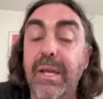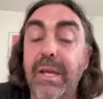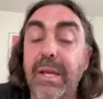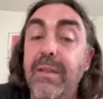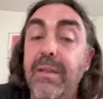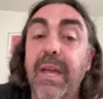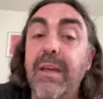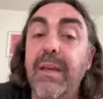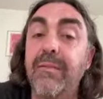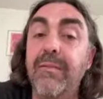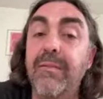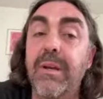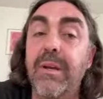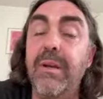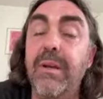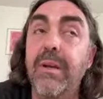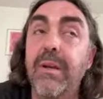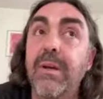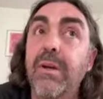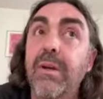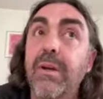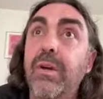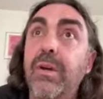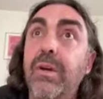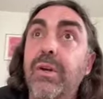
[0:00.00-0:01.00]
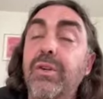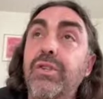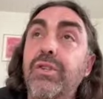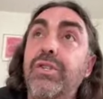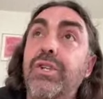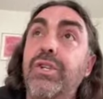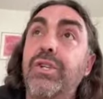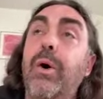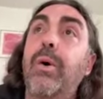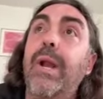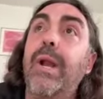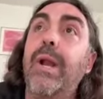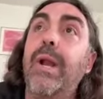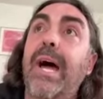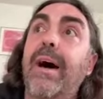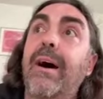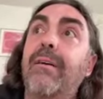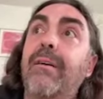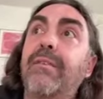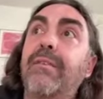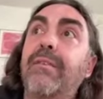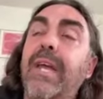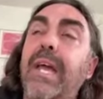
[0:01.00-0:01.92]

They even don't have,